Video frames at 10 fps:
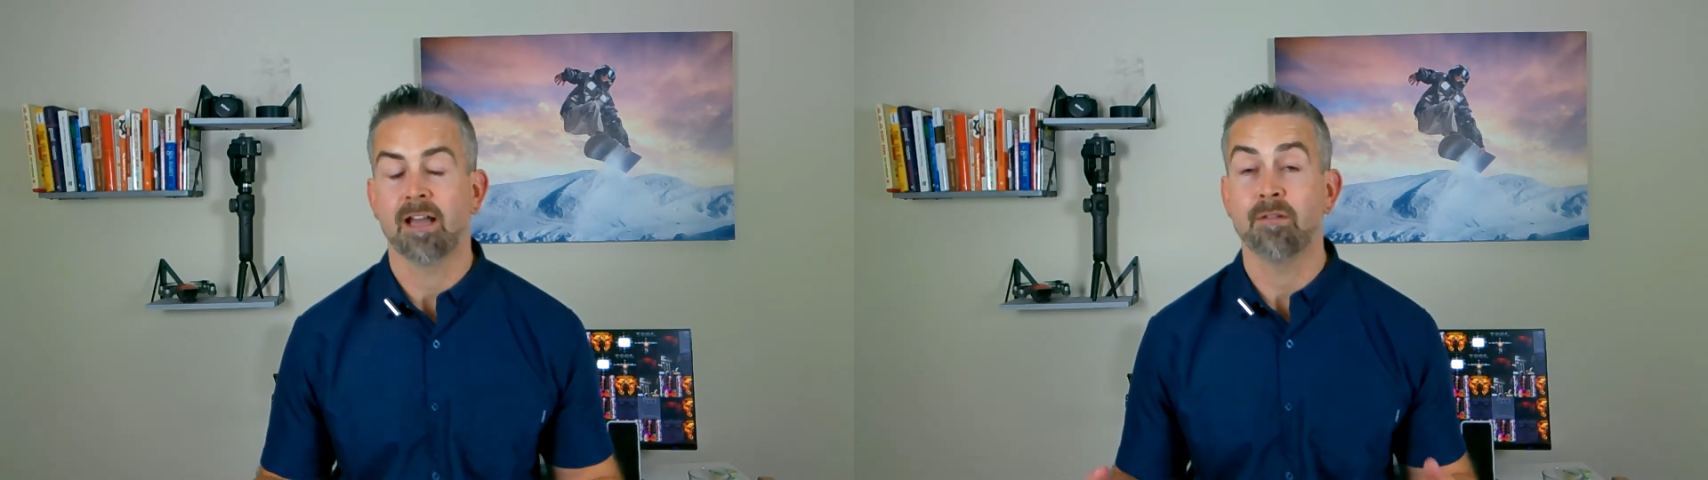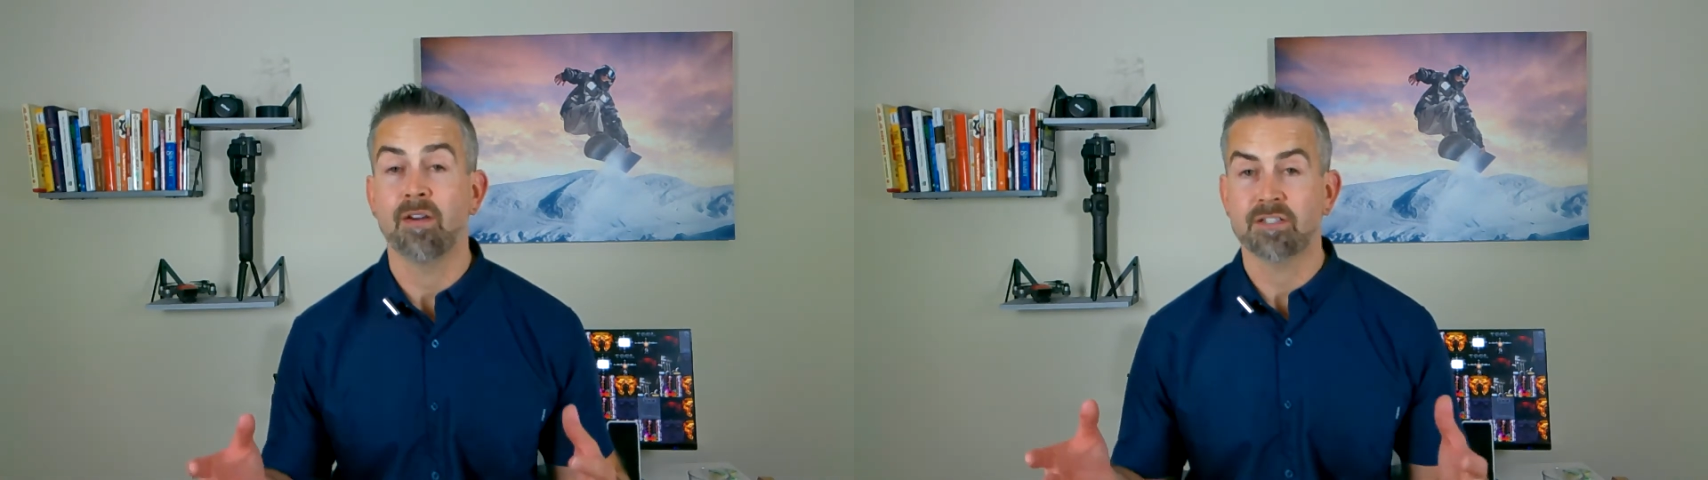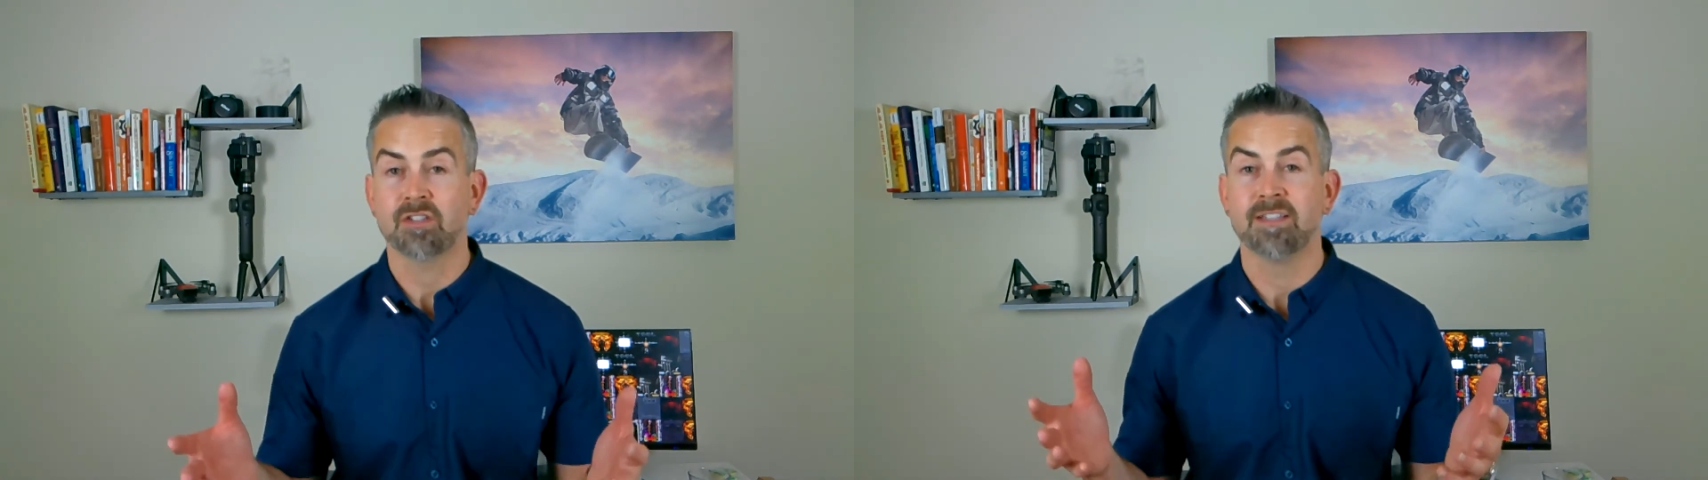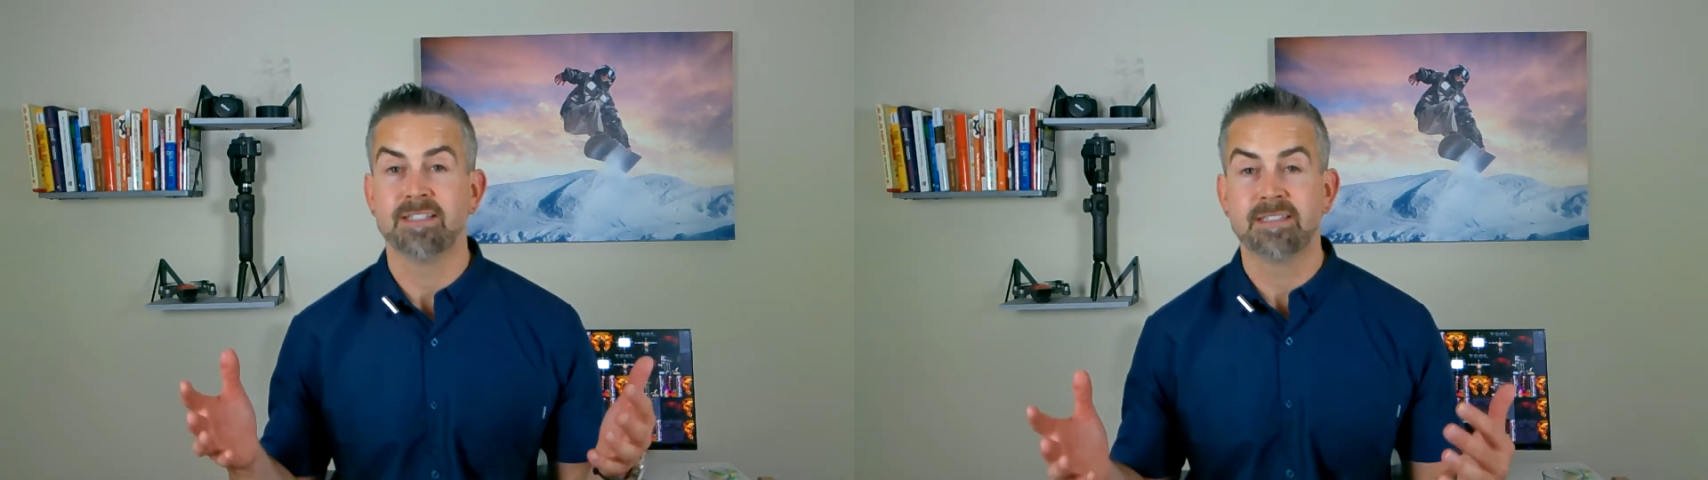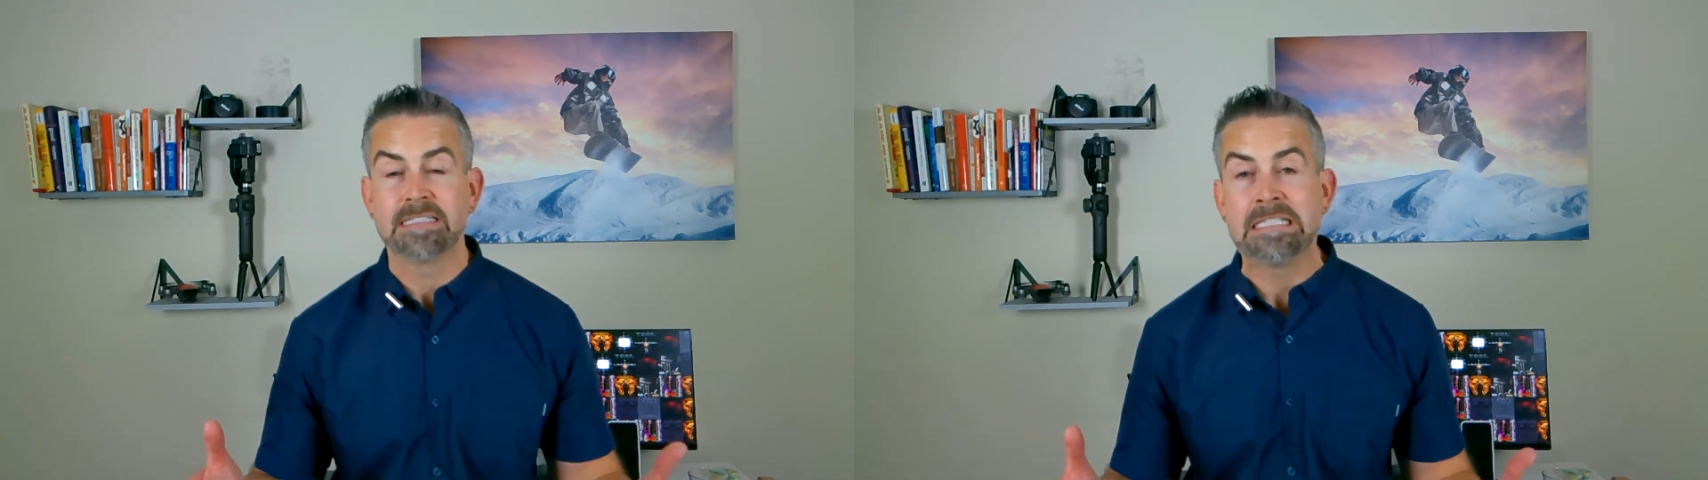I've actually
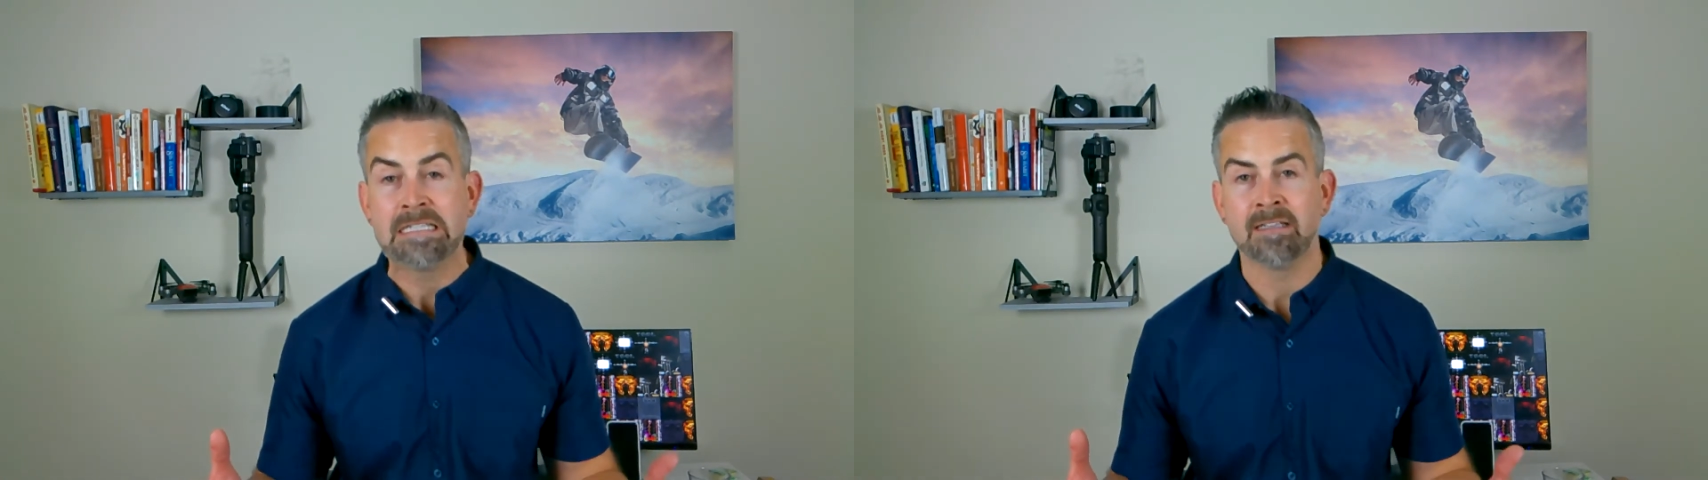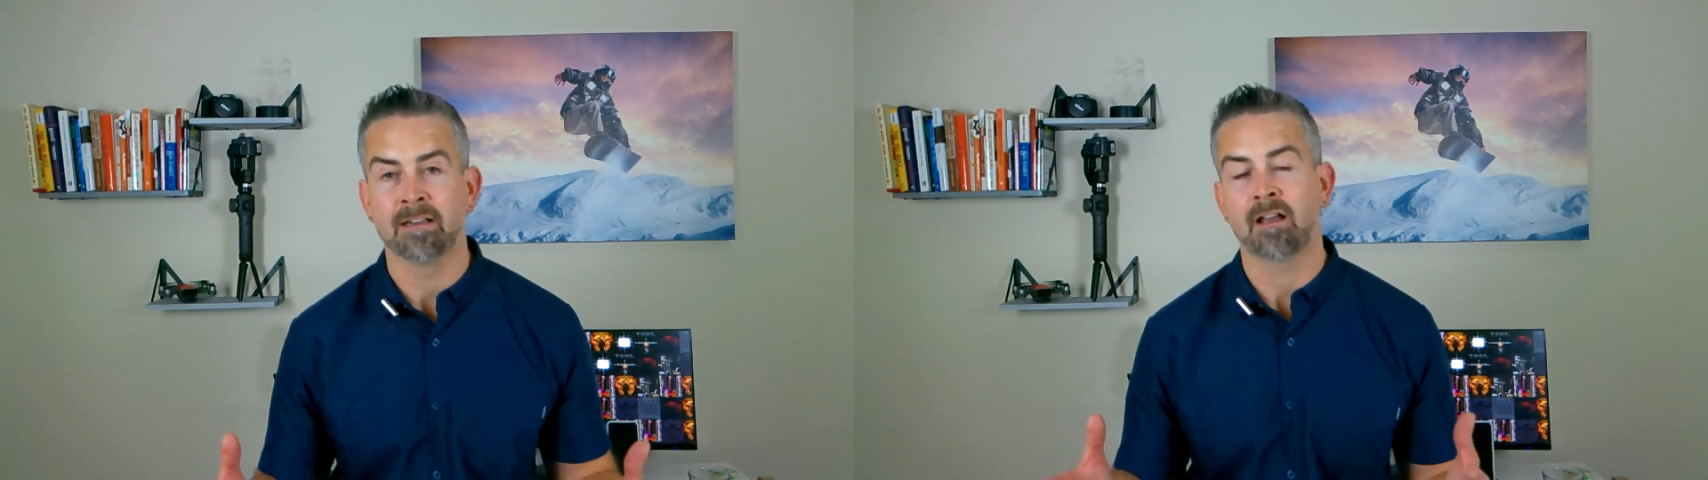seen